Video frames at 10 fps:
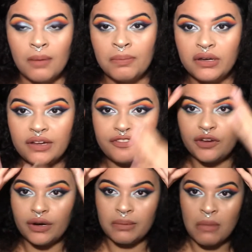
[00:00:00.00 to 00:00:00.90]
But if
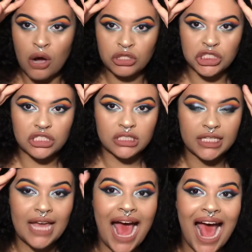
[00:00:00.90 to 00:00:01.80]
you're
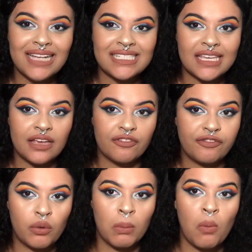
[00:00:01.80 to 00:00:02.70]
emotionally asking
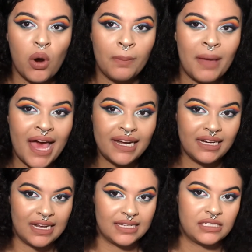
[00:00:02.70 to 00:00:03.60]
for more
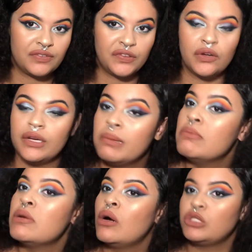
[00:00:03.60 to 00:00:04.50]
pettiness, if you're
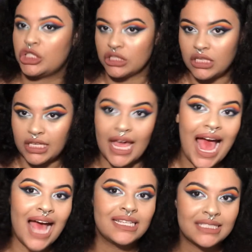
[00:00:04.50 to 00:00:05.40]
emotionally
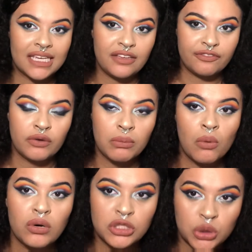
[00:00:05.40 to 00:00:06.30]
asking for
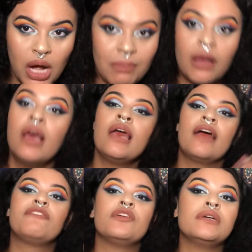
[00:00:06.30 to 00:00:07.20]
more drama,
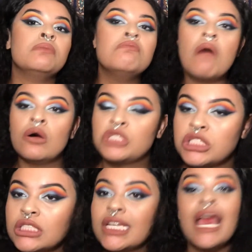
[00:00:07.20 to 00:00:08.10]
if you're
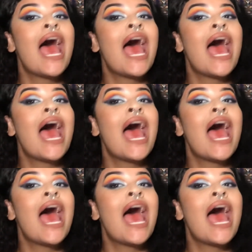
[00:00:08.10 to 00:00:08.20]
emotionally